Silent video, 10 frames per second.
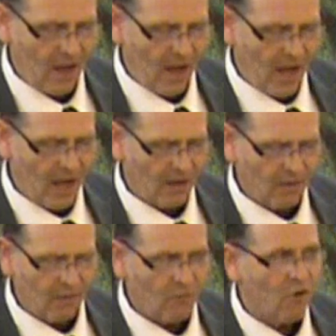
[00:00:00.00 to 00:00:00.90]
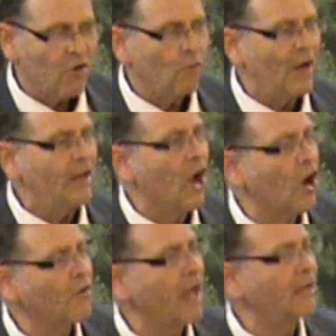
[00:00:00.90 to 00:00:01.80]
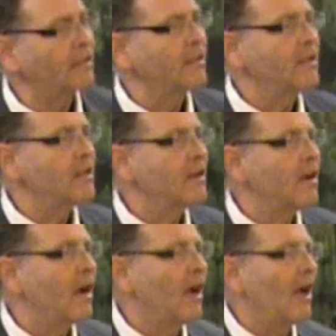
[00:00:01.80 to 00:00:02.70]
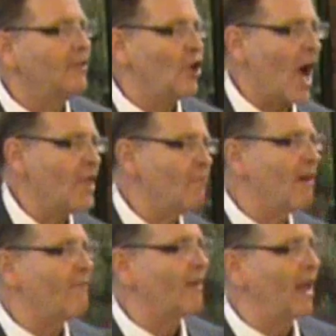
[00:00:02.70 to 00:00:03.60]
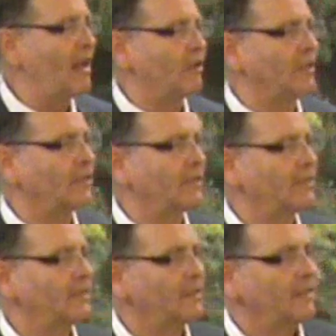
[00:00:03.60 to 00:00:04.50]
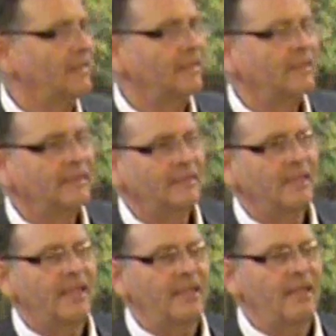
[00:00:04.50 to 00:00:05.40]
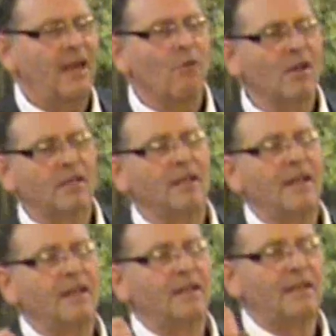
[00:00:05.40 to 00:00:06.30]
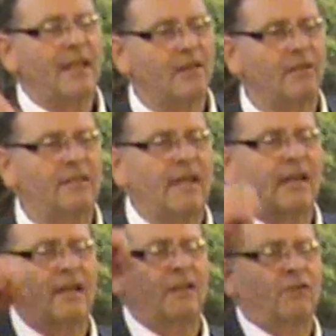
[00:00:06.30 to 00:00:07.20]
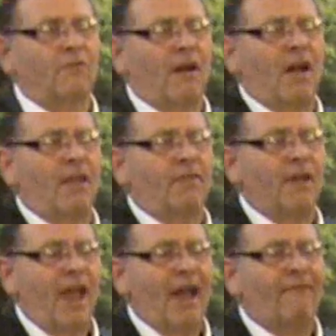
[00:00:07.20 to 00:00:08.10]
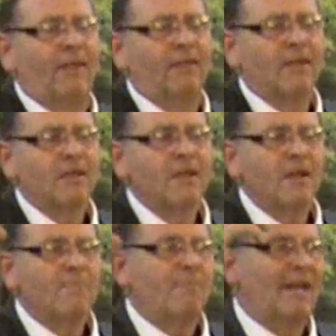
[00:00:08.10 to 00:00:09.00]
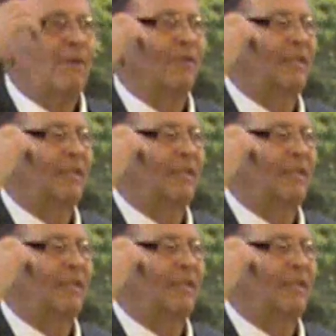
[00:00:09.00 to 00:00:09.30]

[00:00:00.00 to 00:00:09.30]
Uh, we know that John the Revelator, he wasn't literally taken into uh, the heaven, but he was